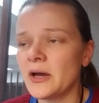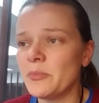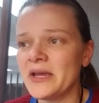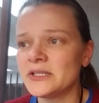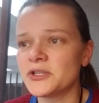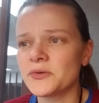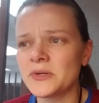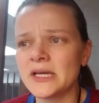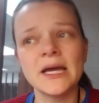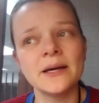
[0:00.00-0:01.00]
page
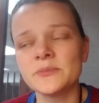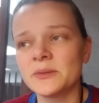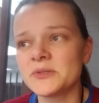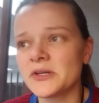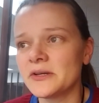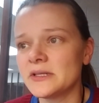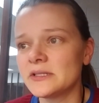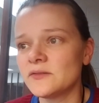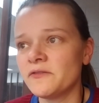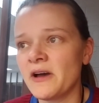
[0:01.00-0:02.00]
3. I'm sorry,
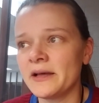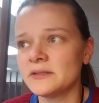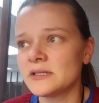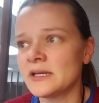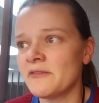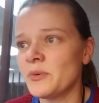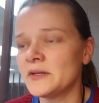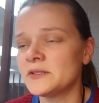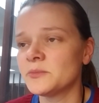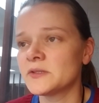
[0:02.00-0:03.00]
this file doesn't have
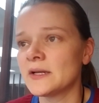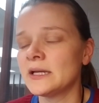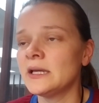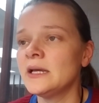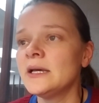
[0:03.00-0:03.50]
page numbers on it.